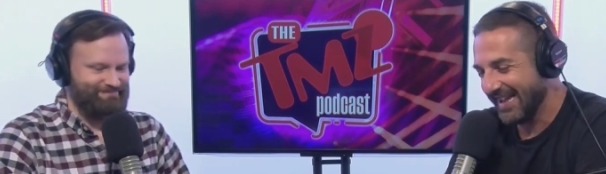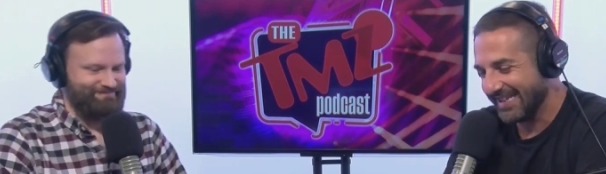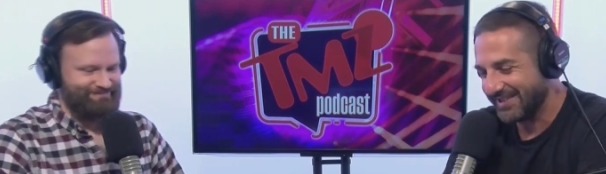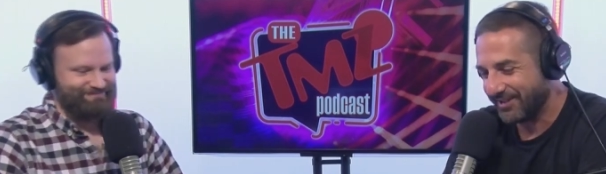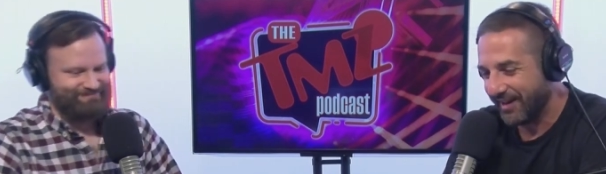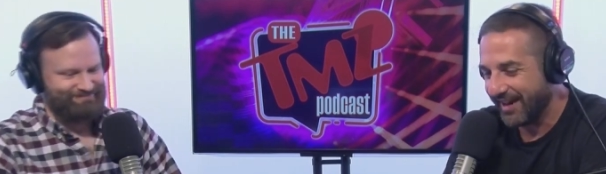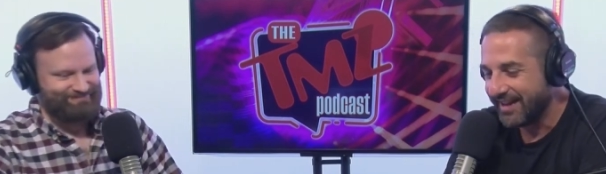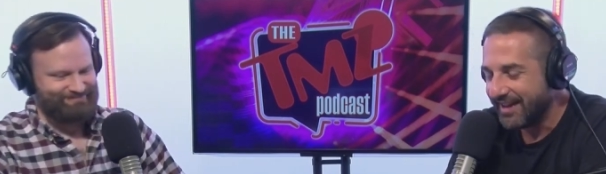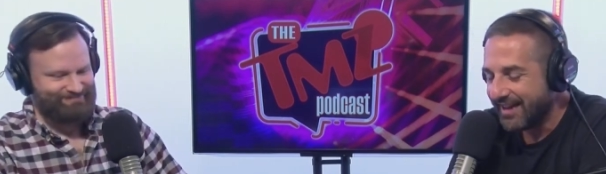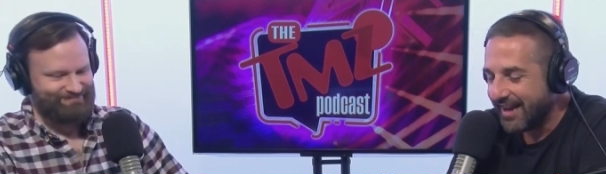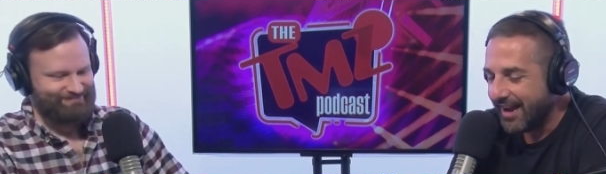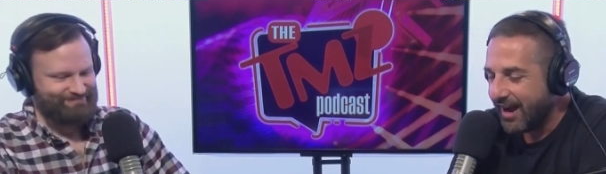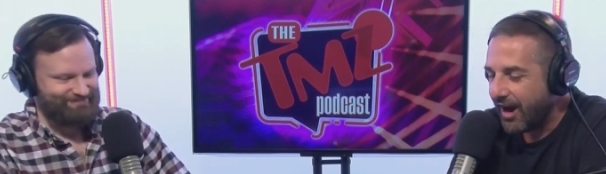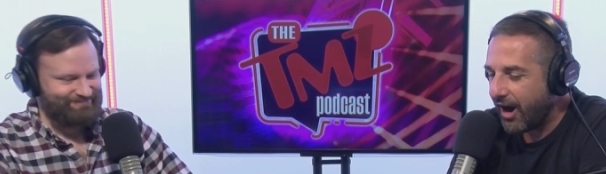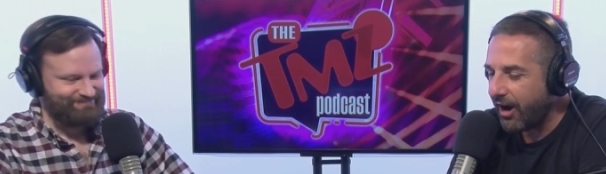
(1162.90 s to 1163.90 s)
Speaker 1: That's right.
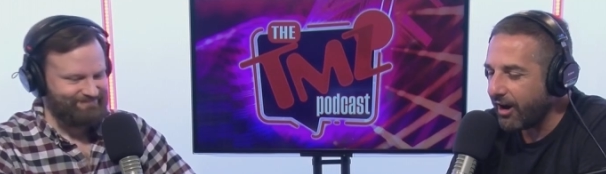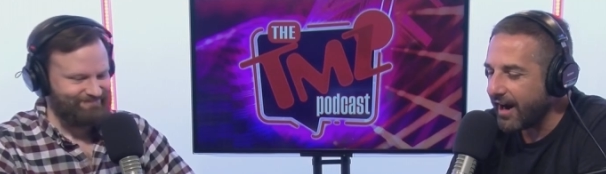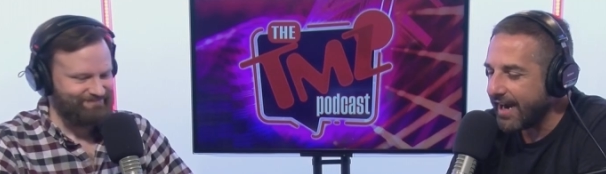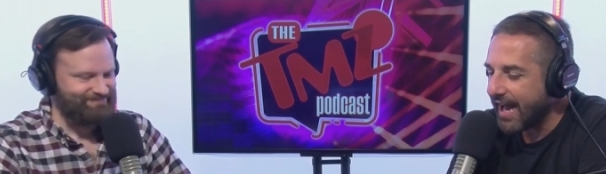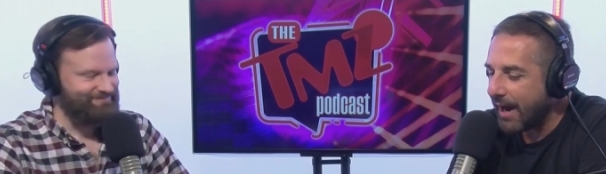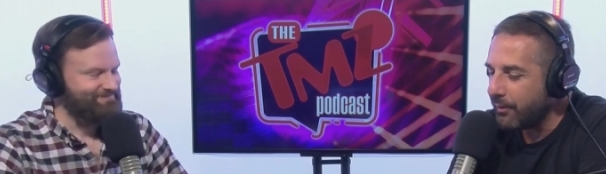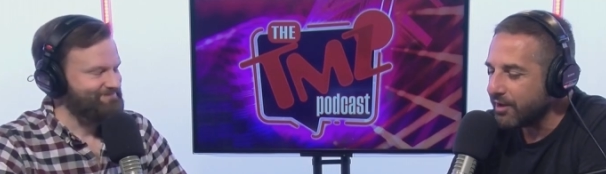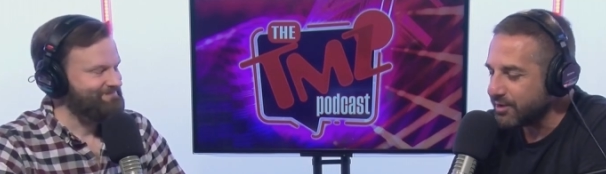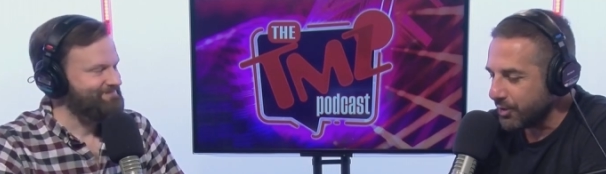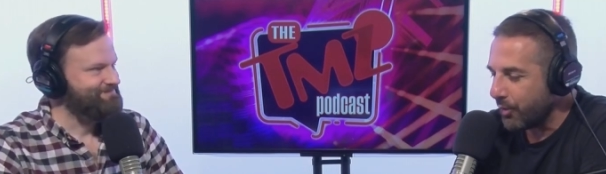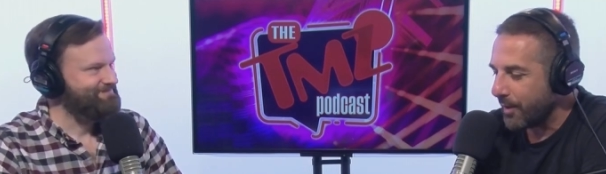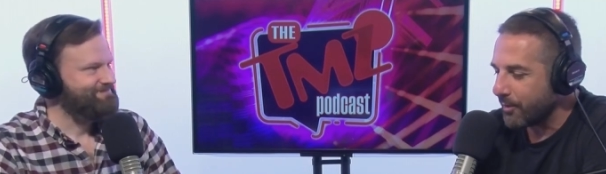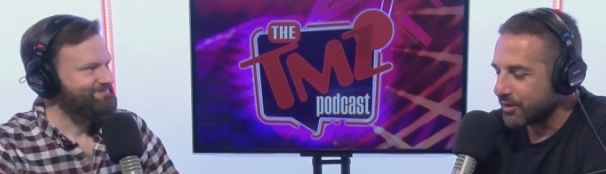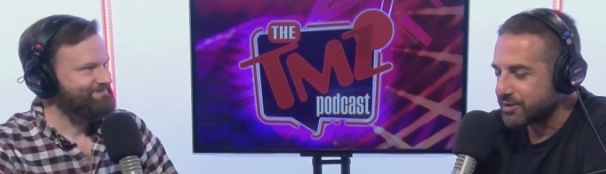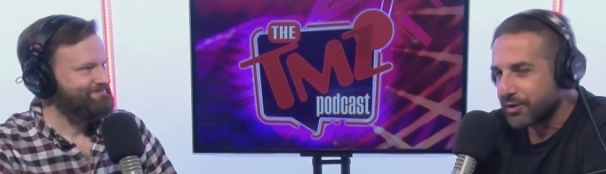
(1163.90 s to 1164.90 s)
All right, I want to do
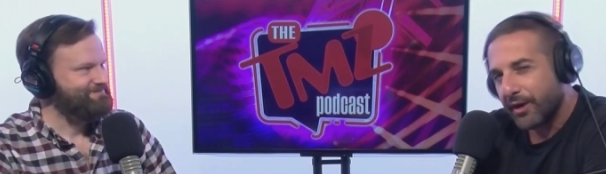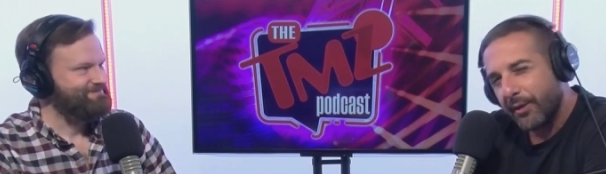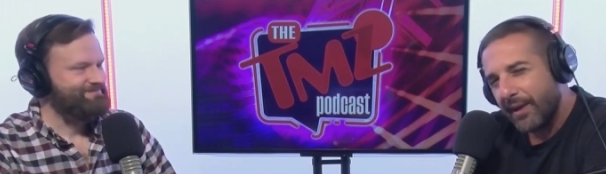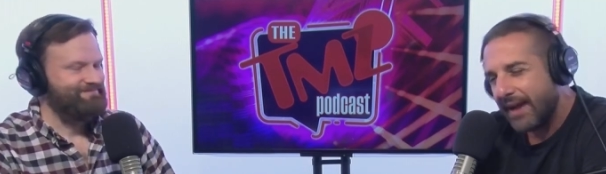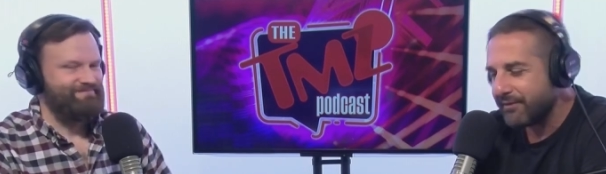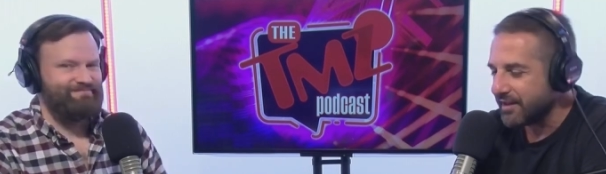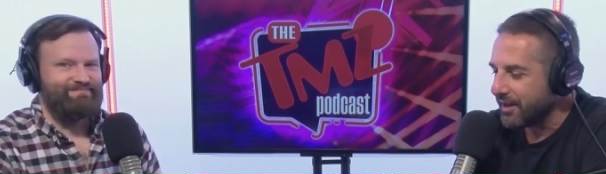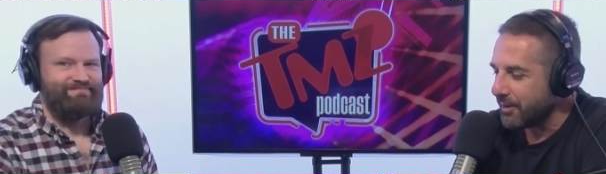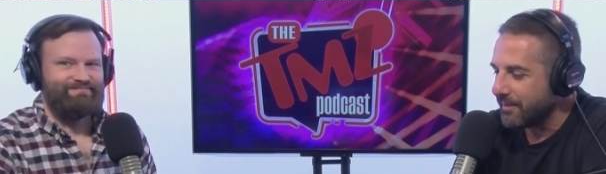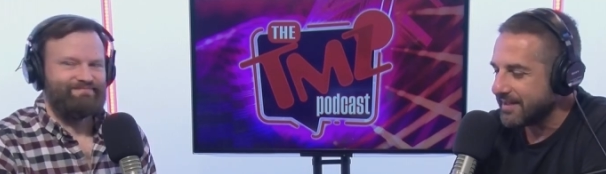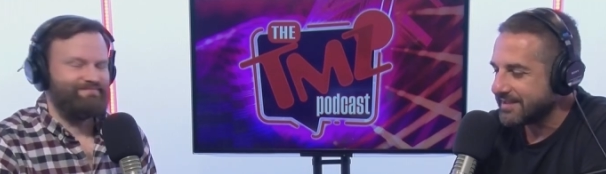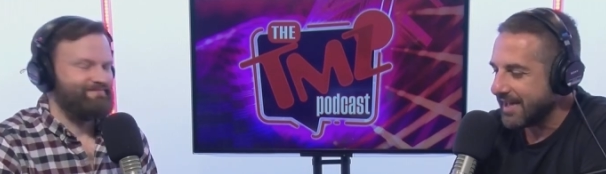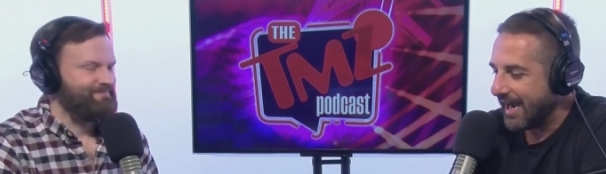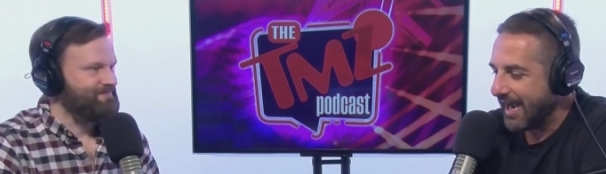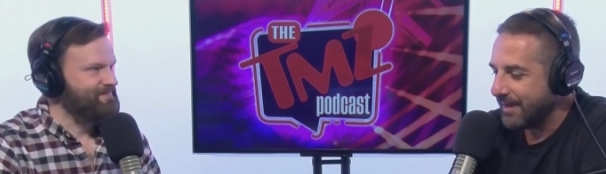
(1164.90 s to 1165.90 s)
one more story. We have a little bit
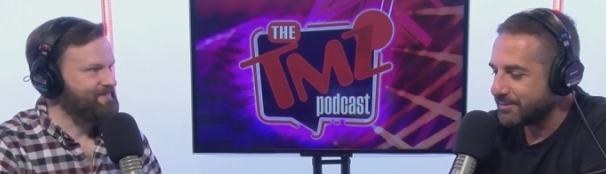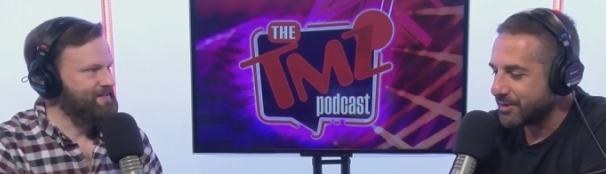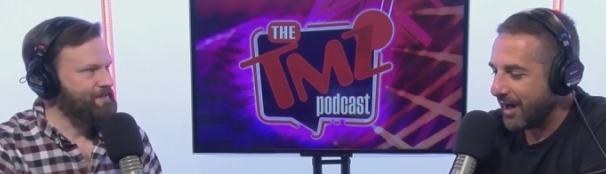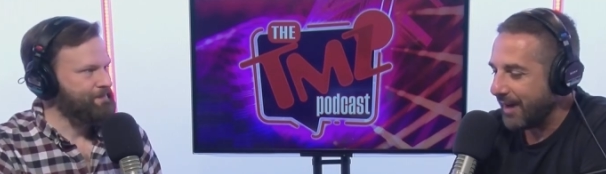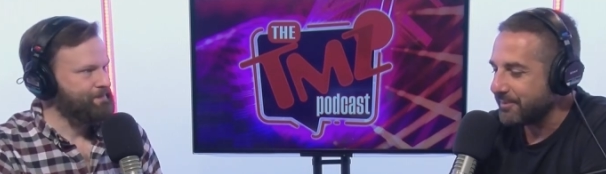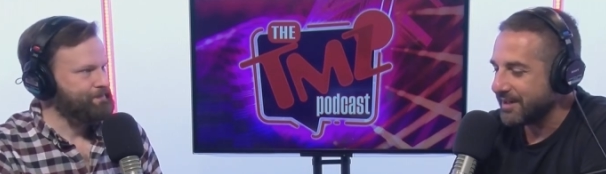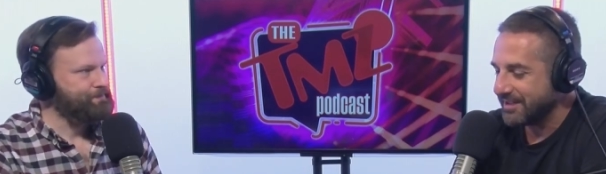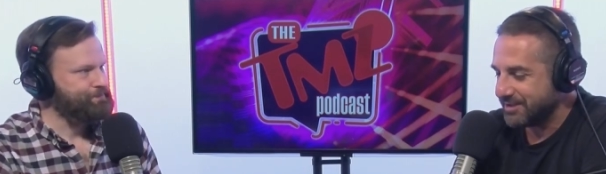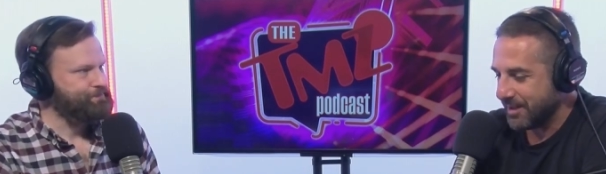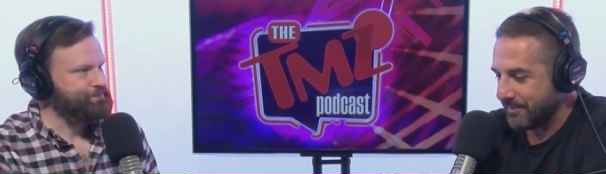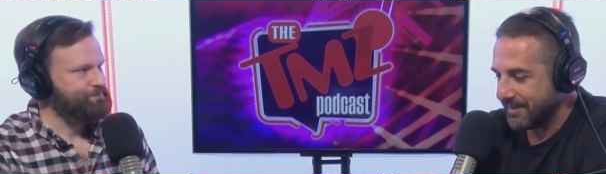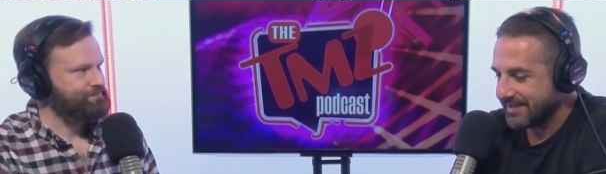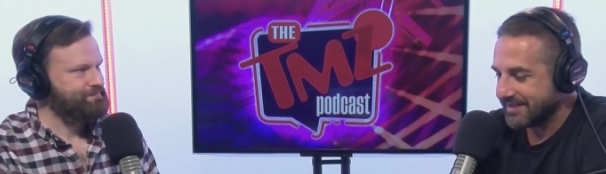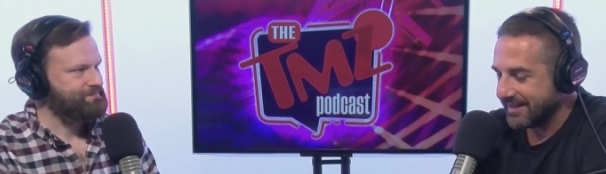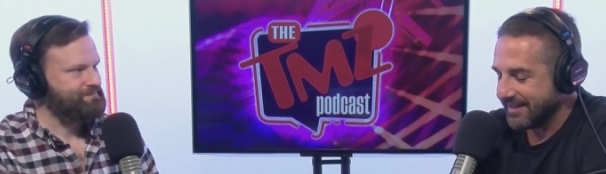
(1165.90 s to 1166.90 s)
of time, so yeah. I'm going to
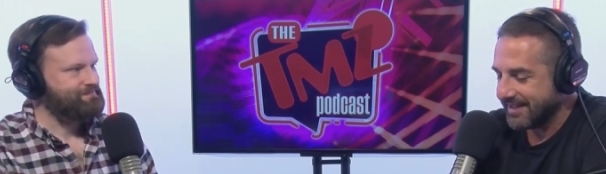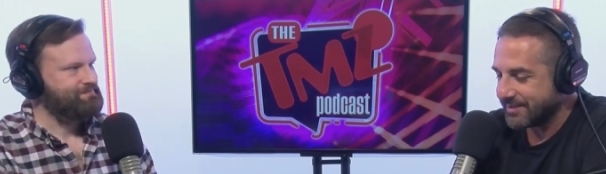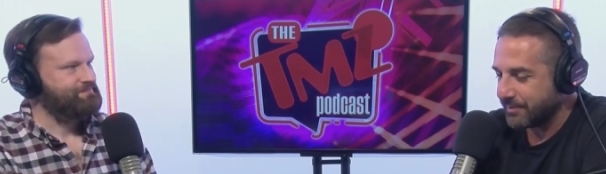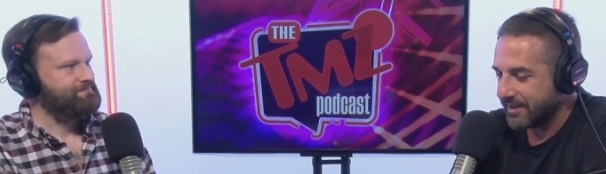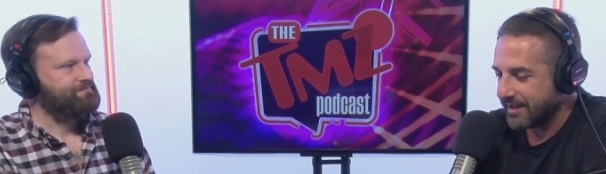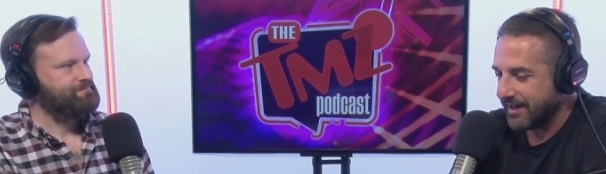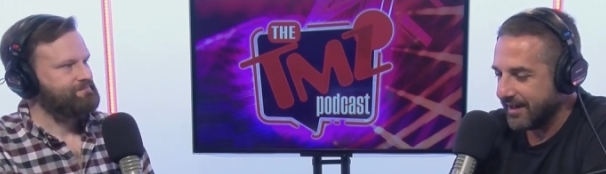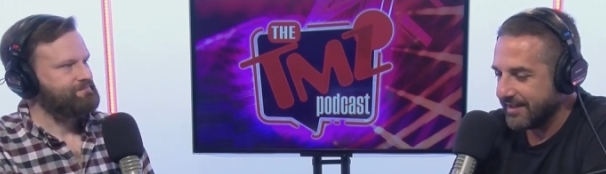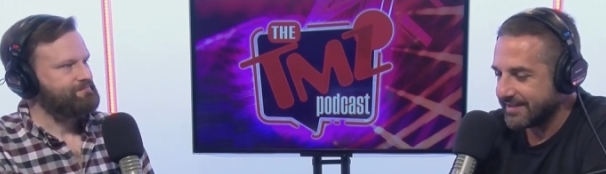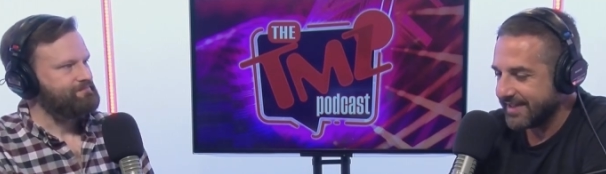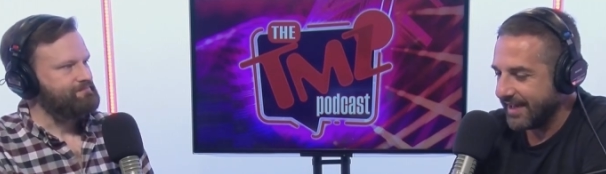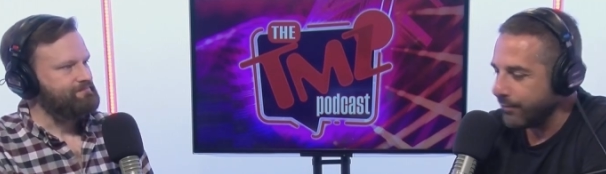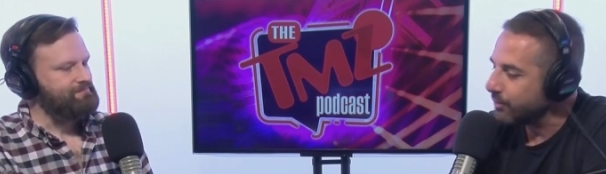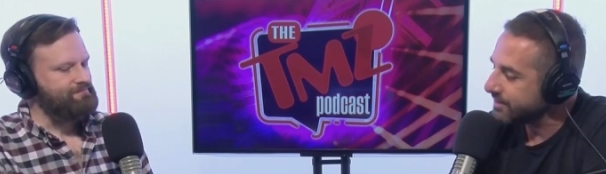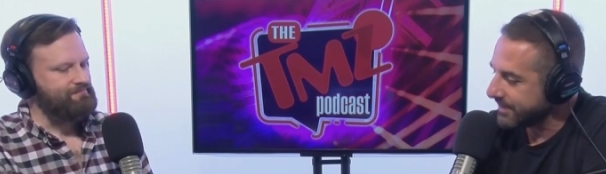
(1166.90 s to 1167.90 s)
jump into this because
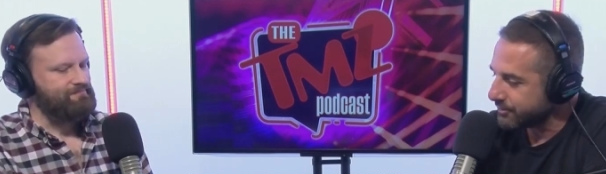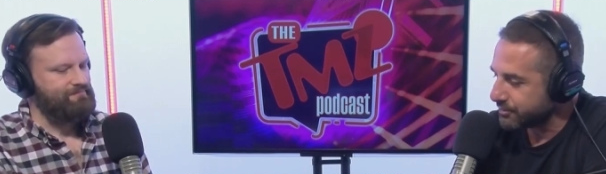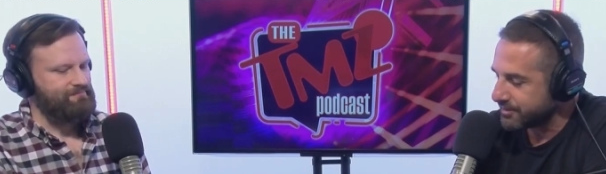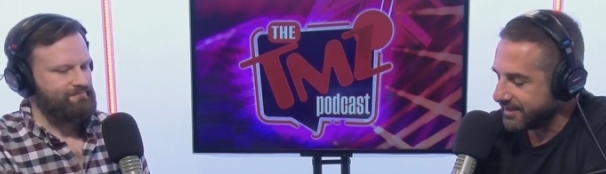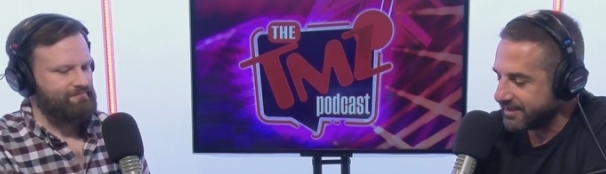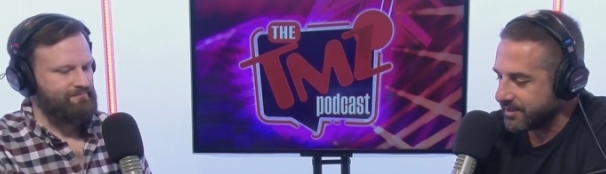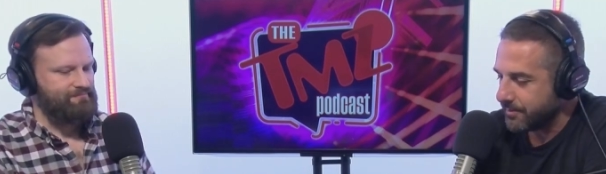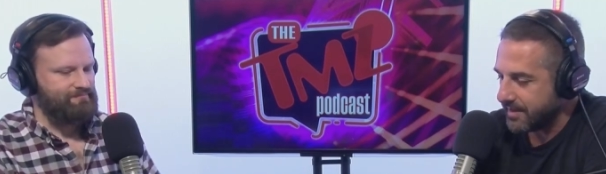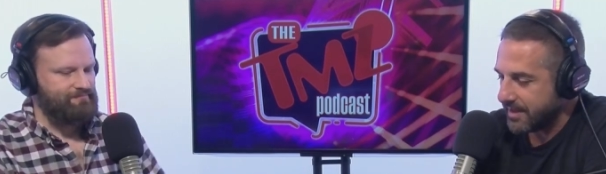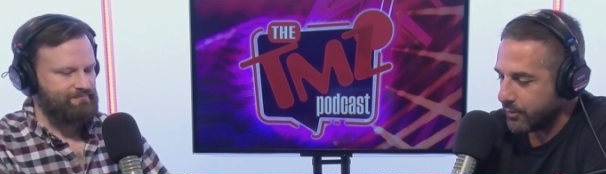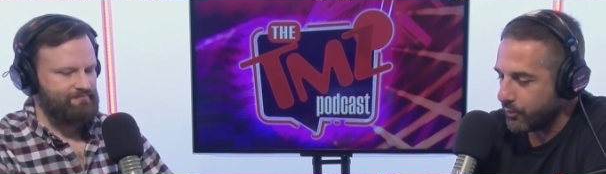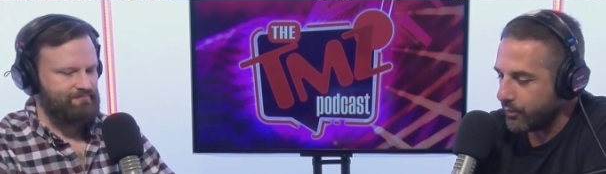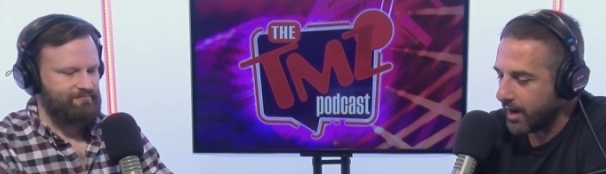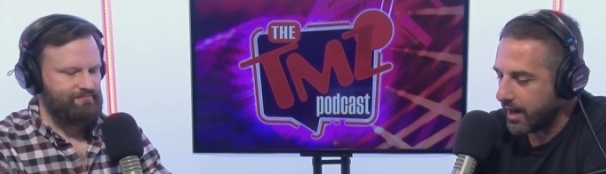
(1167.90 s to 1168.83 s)
it was interesting to me.